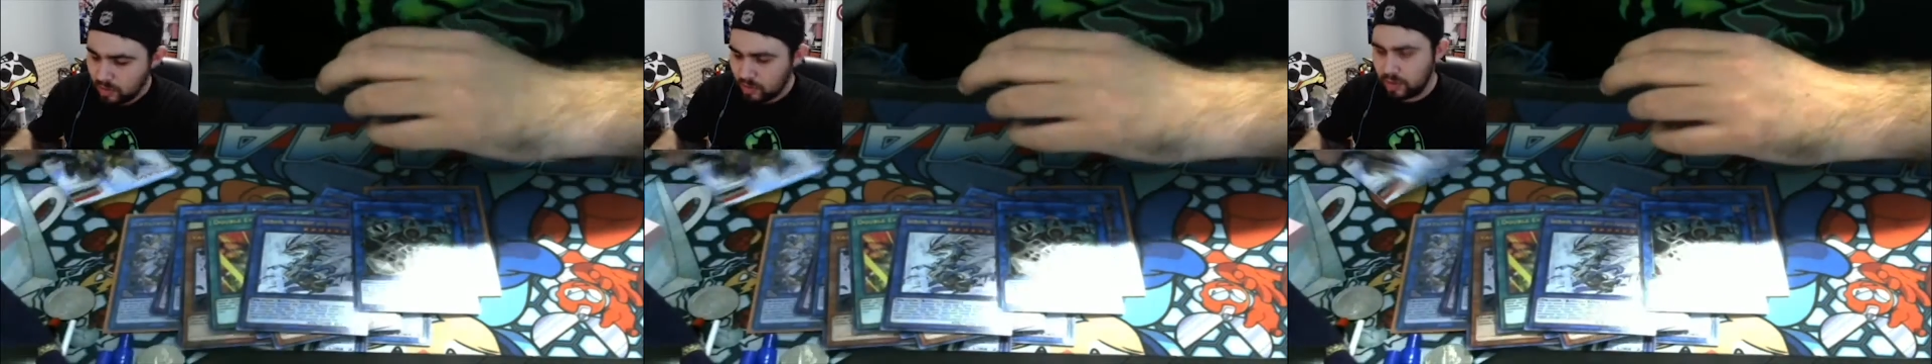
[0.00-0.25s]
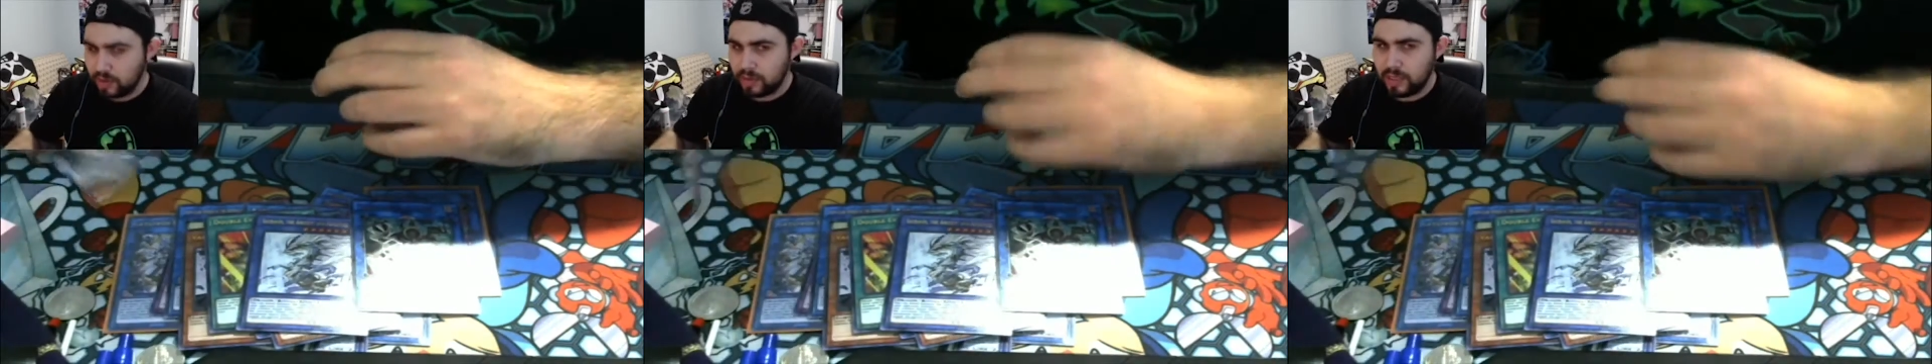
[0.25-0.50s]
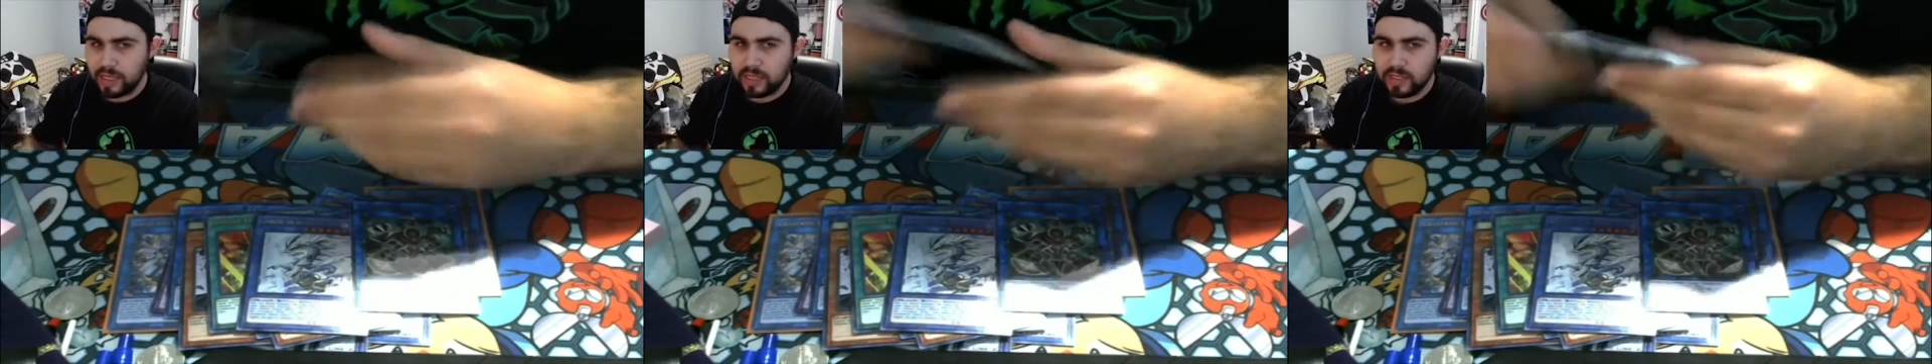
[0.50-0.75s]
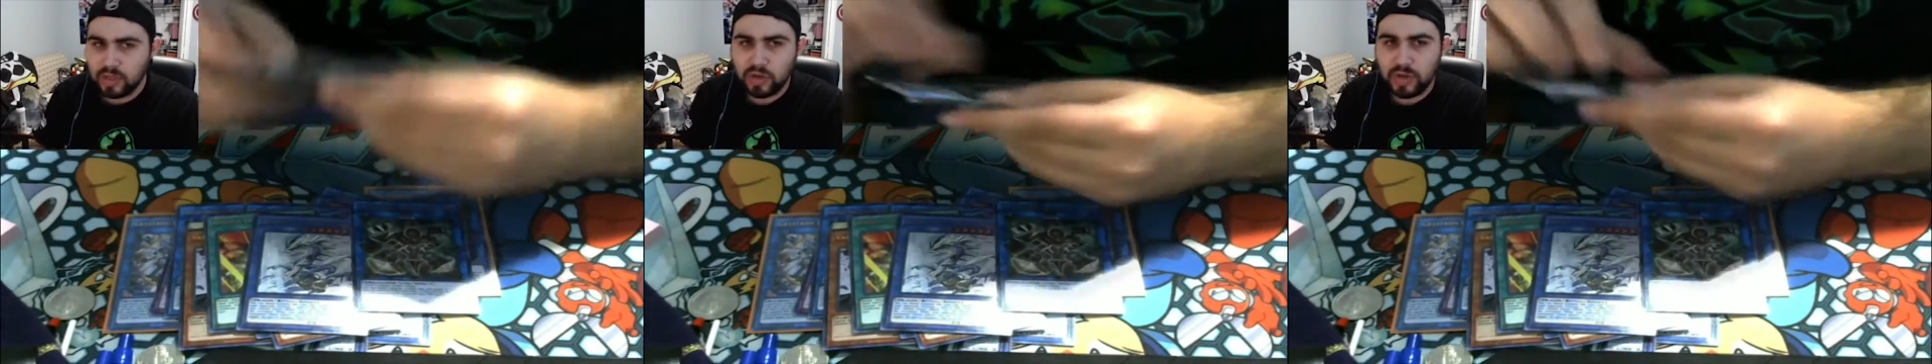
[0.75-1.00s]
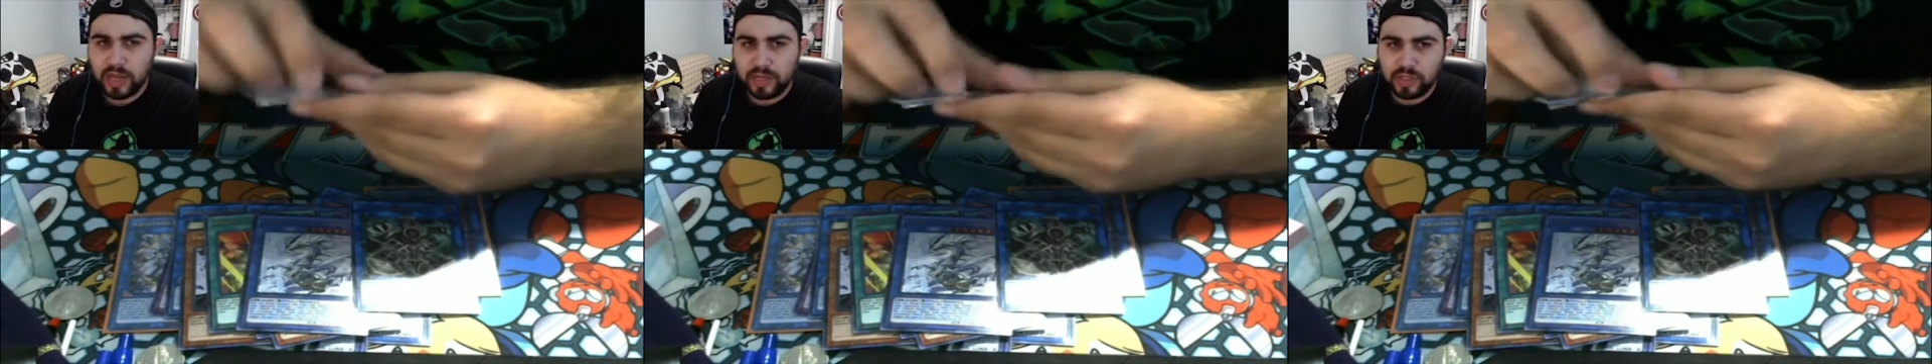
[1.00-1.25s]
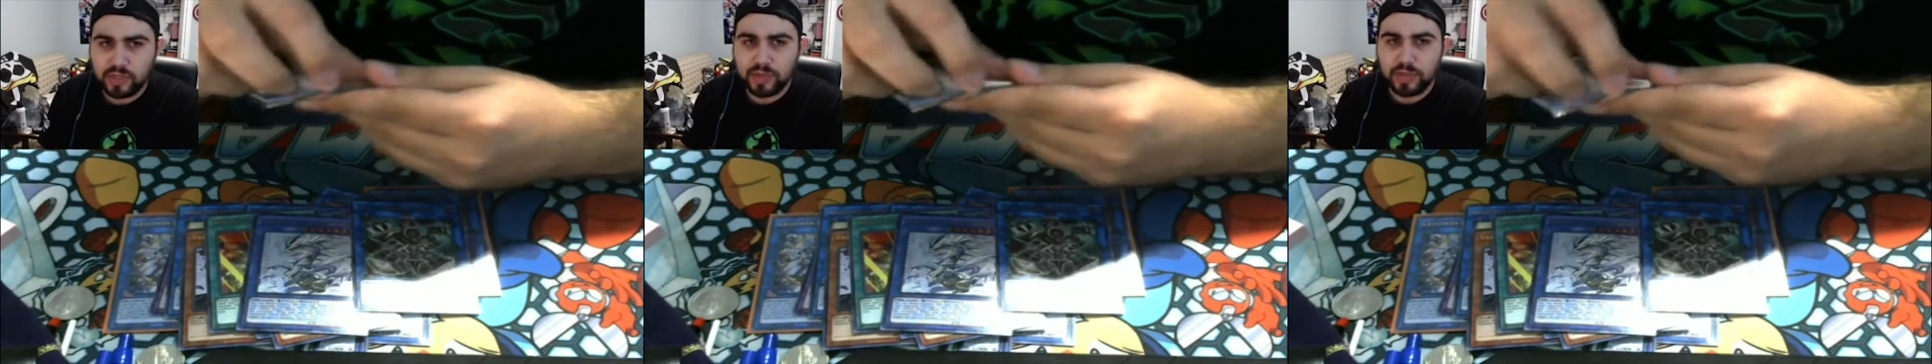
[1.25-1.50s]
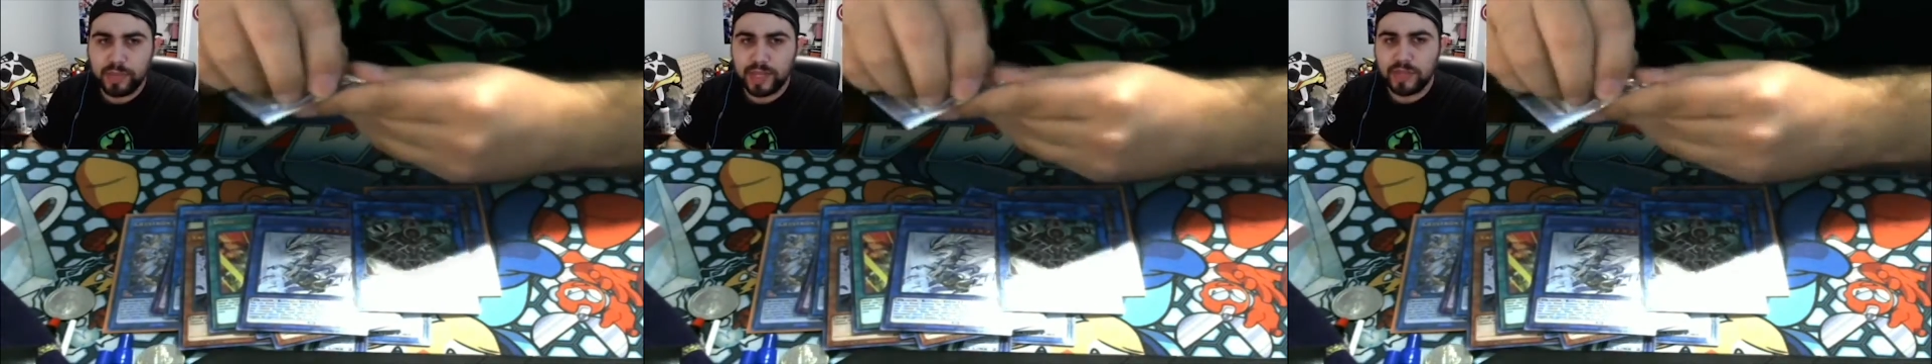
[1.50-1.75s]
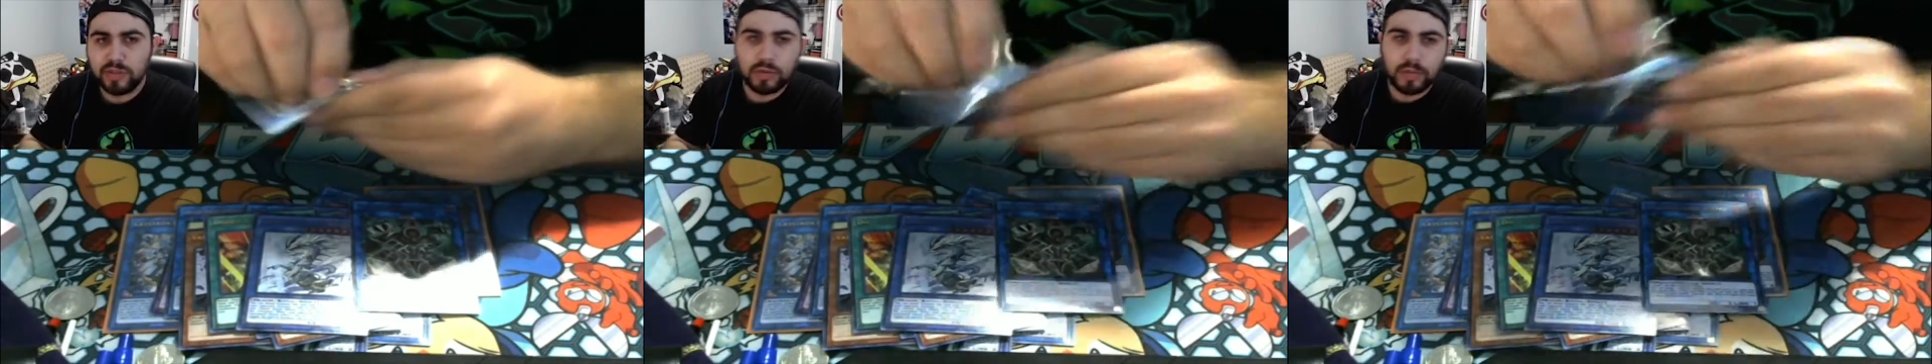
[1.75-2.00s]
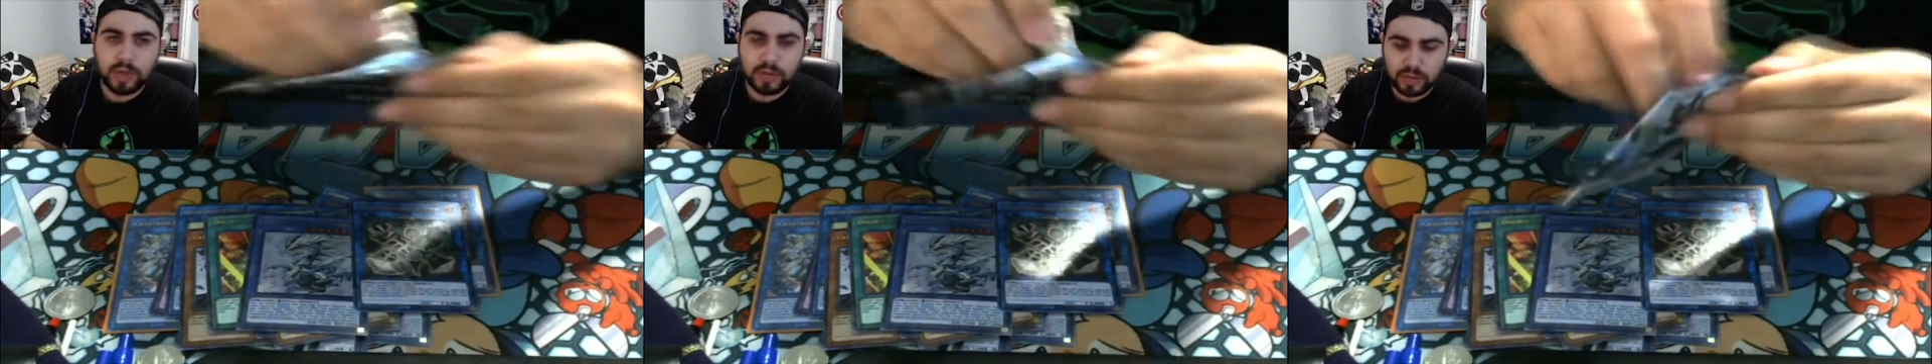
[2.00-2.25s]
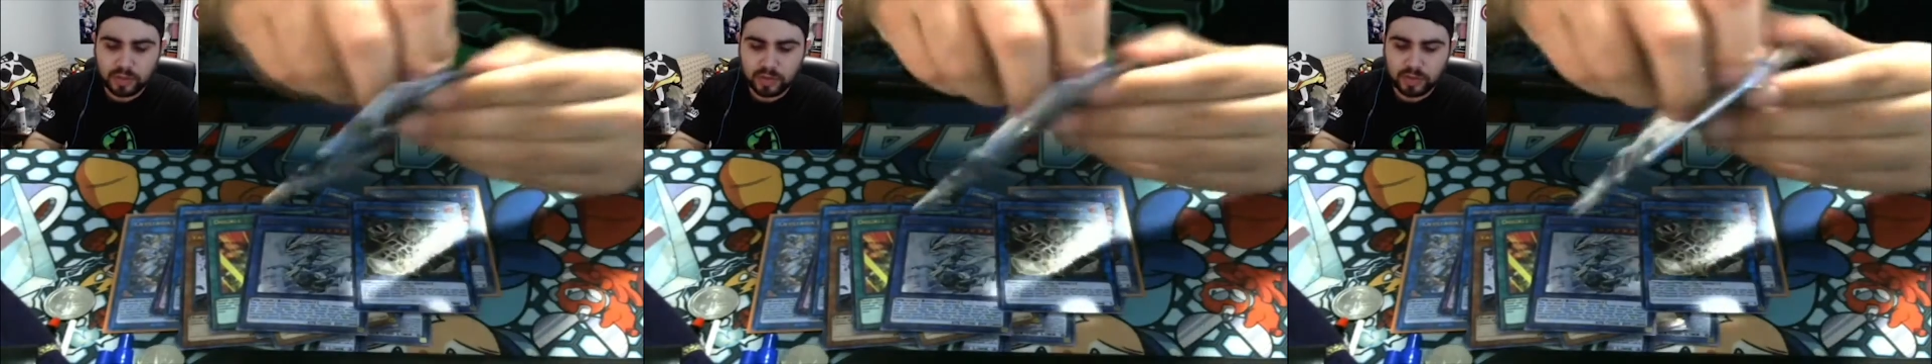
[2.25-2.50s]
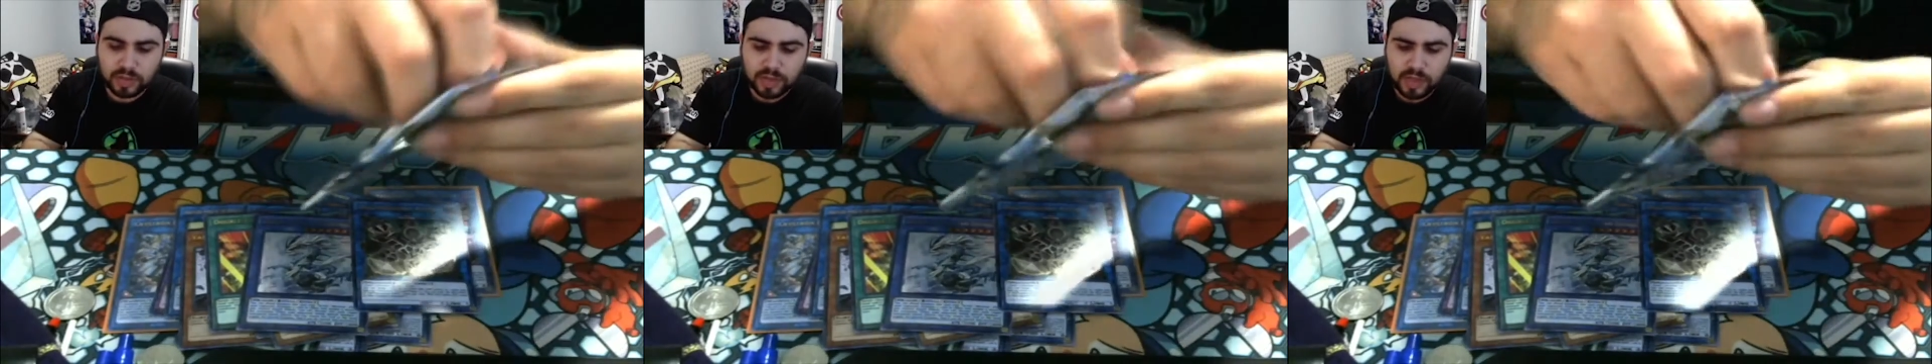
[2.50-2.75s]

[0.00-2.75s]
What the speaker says: that he started actually using Pendulum monsters.